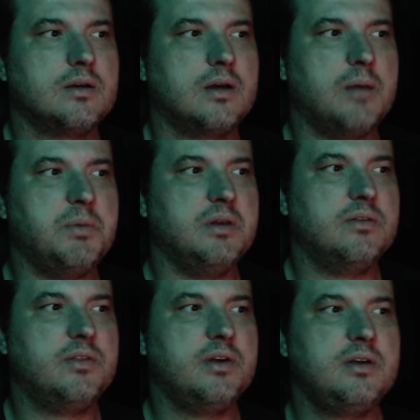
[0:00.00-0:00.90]
I
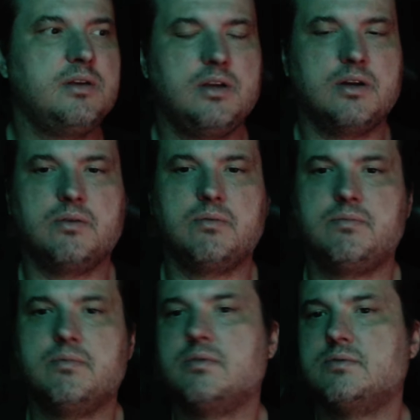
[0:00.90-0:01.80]
mean,
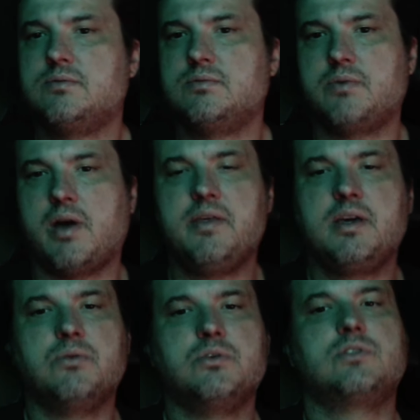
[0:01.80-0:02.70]
I think
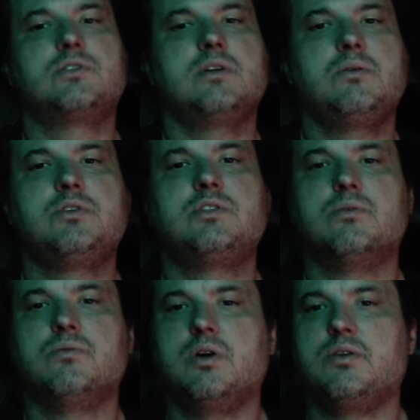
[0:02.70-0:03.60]
it was
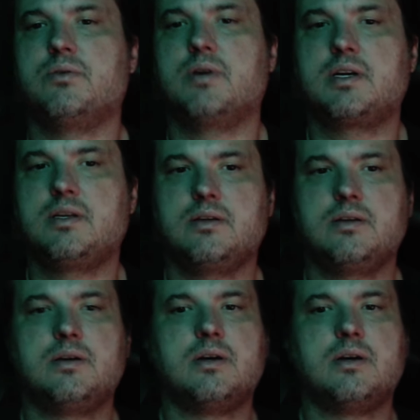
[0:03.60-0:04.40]
well directed.